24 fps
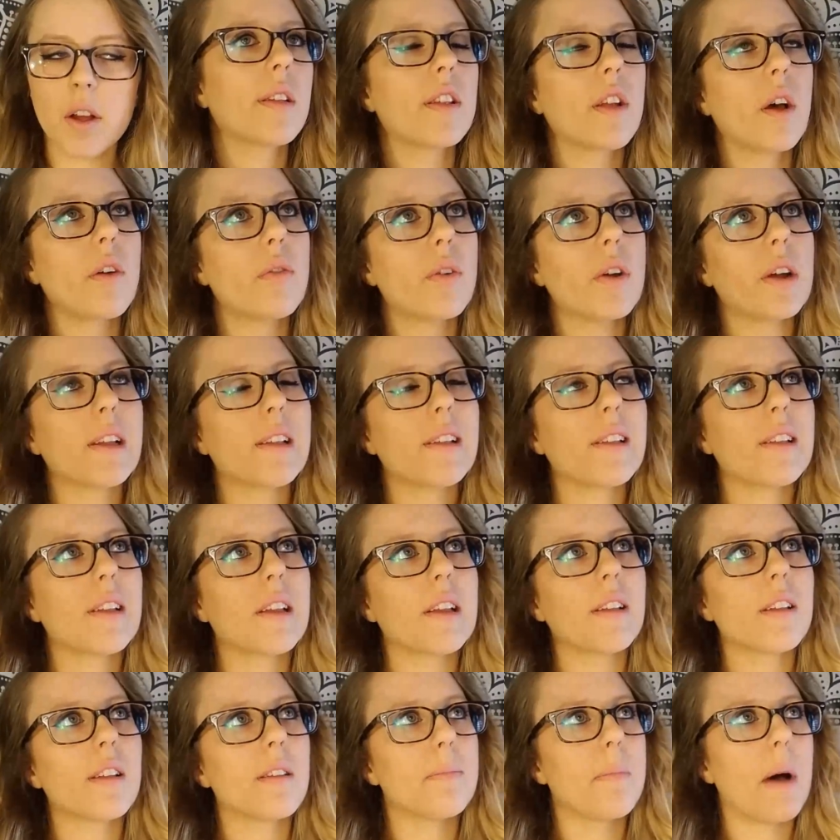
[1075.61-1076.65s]
So for
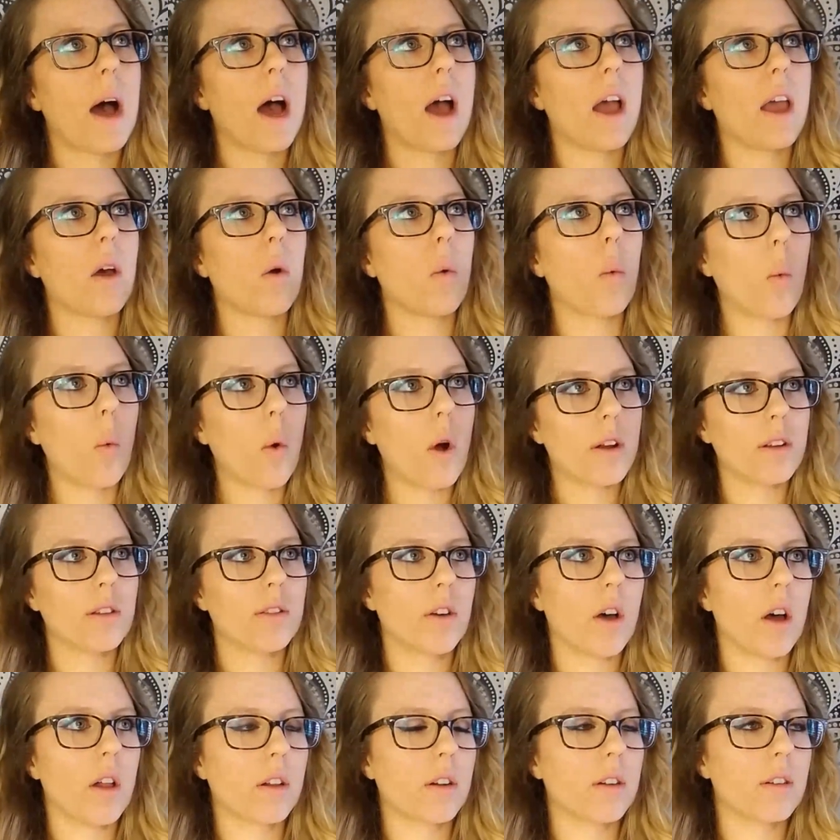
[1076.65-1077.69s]
instance, my
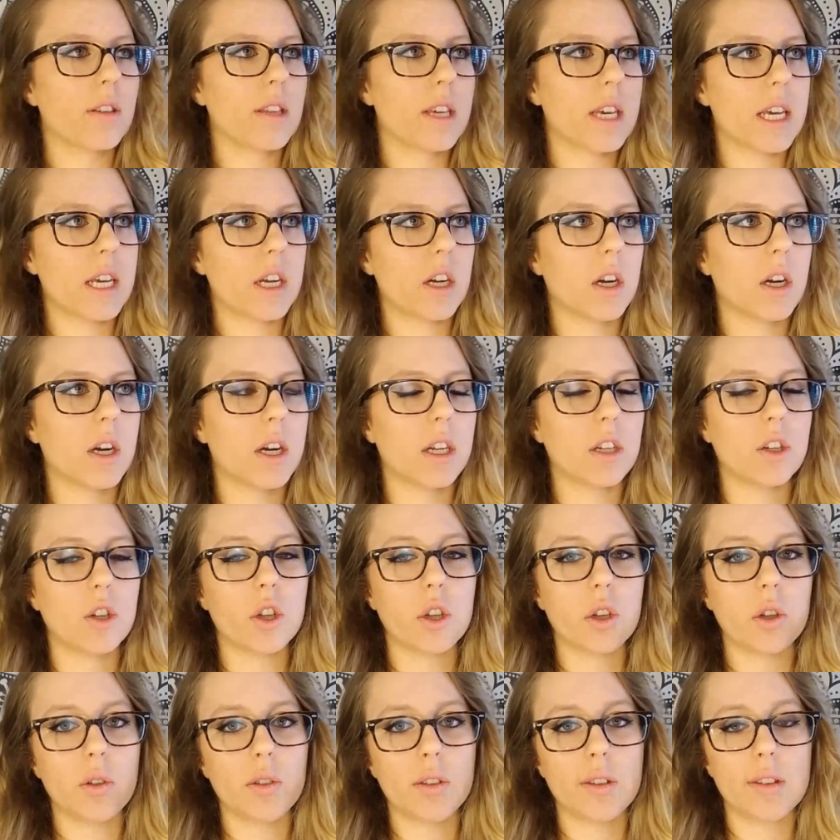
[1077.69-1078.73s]
$1 tier
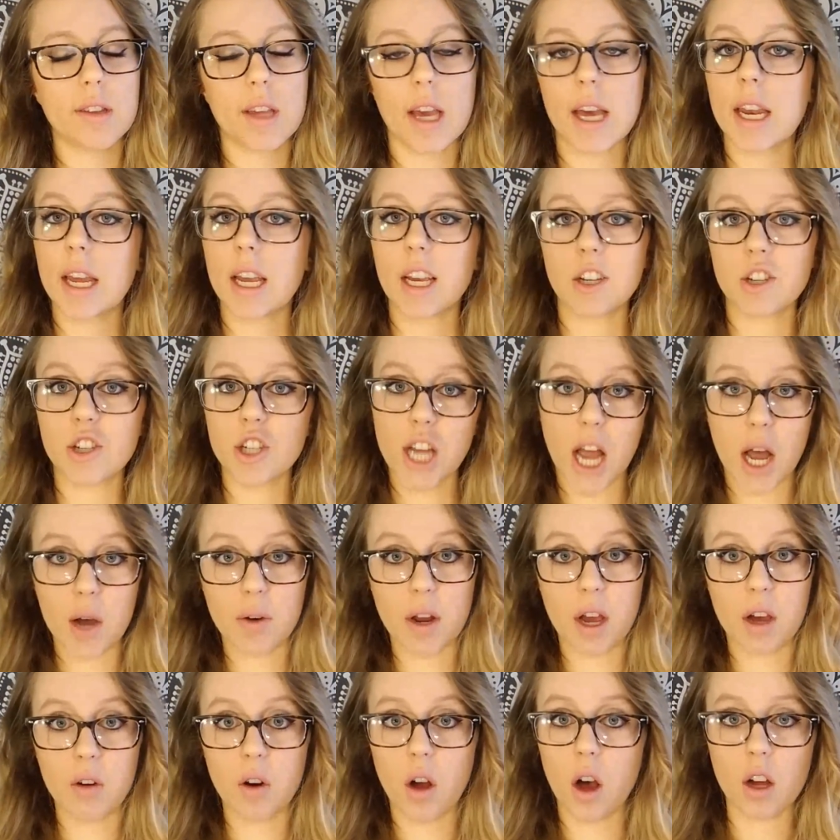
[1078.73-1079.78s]
includes getting a
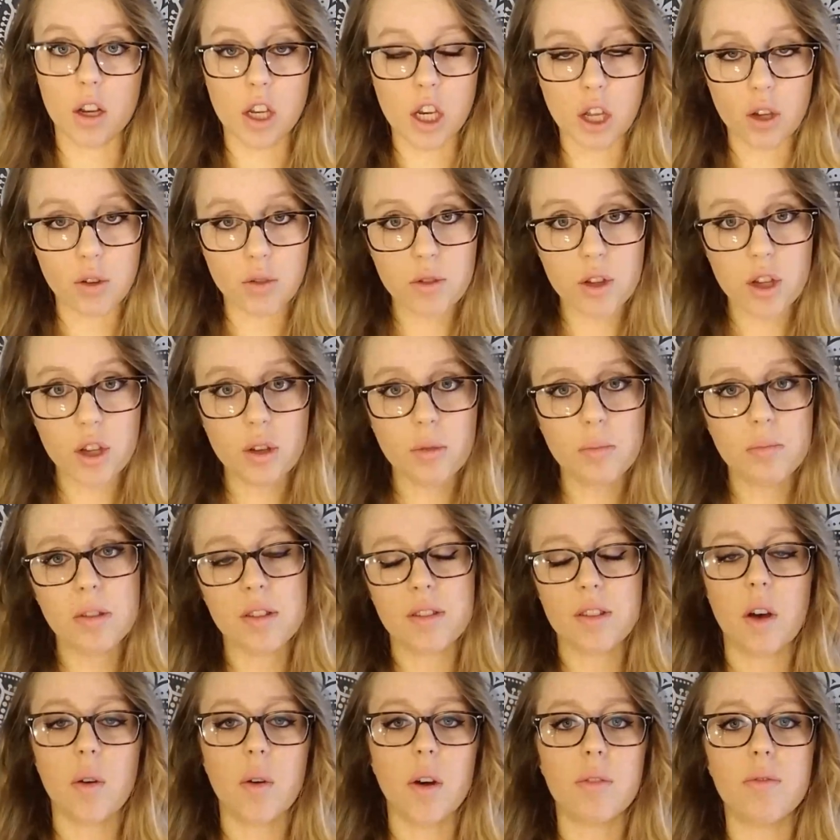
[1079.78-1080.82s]
shout out on YouTube.
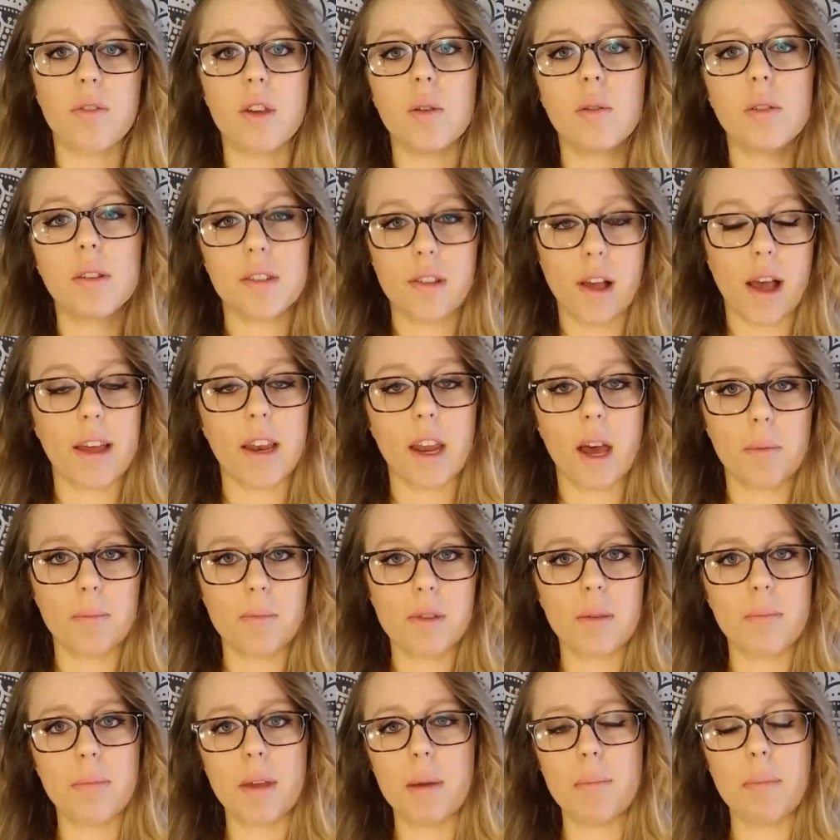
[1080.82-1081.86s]
So if you sign up
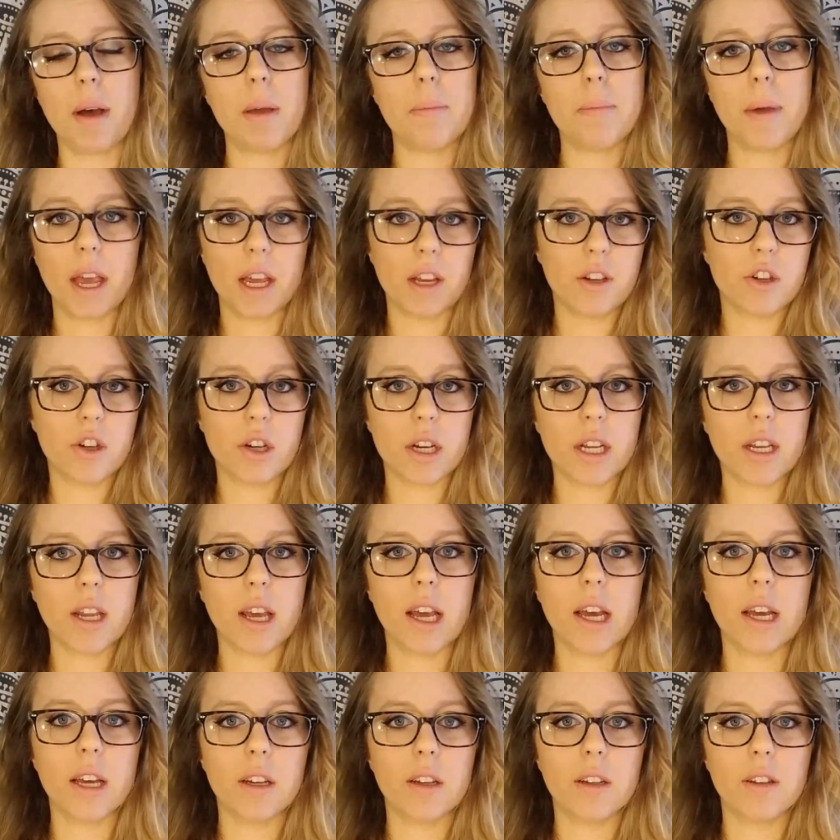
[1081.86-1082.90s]
to be my patron
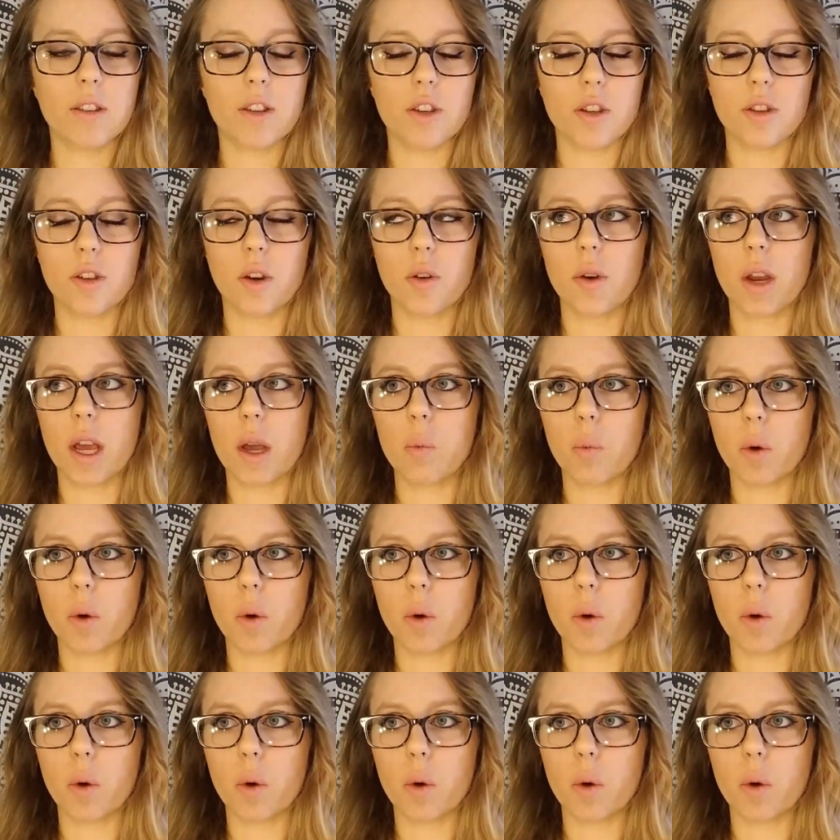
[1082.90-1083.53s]
and to donate